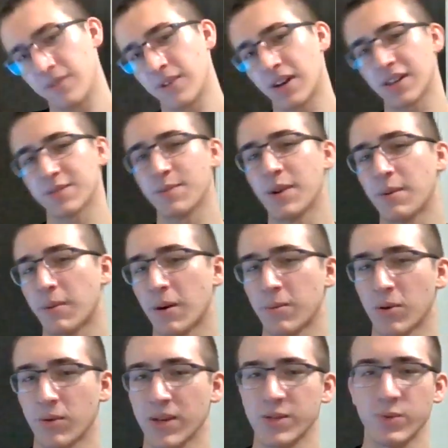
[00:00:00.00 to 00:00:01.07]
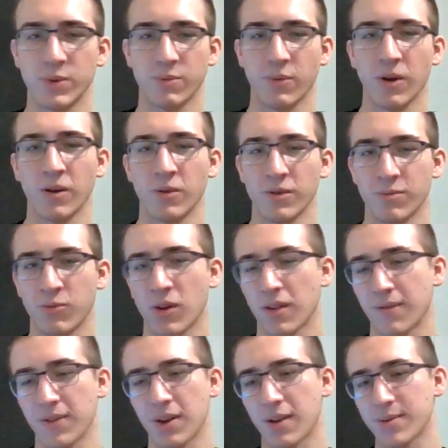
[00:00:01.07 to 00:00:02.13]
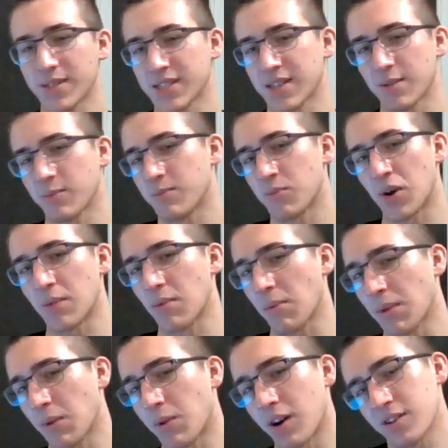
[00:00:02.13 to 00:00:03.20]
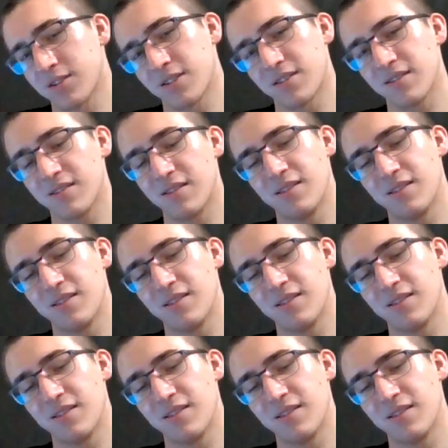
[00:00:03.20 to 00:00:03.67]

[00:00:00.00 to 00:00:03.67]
If you guys made a marble race with Brawl of the Objects, I'd probably watch